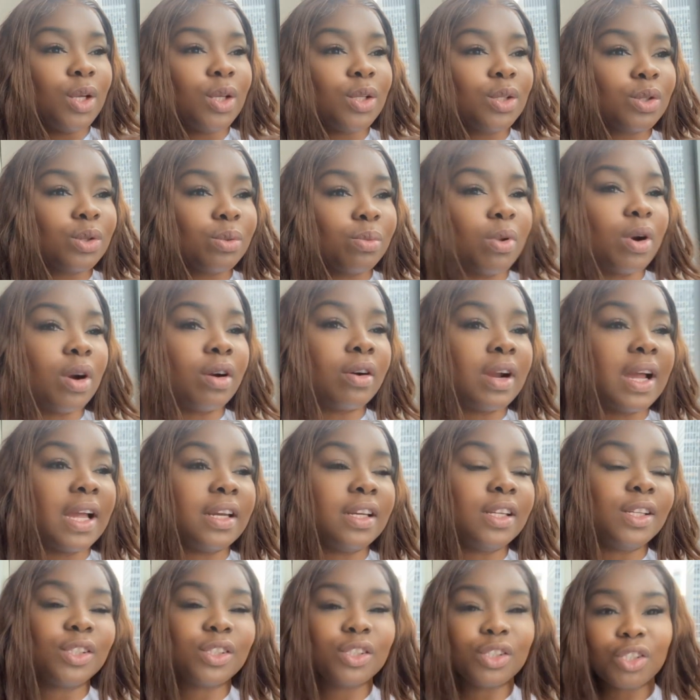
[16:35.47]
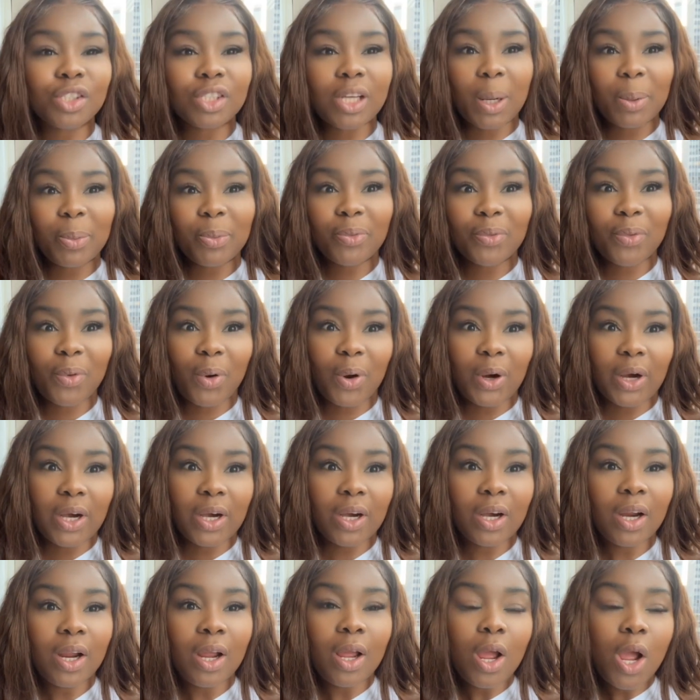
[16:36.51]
Tomorrow I need to shop for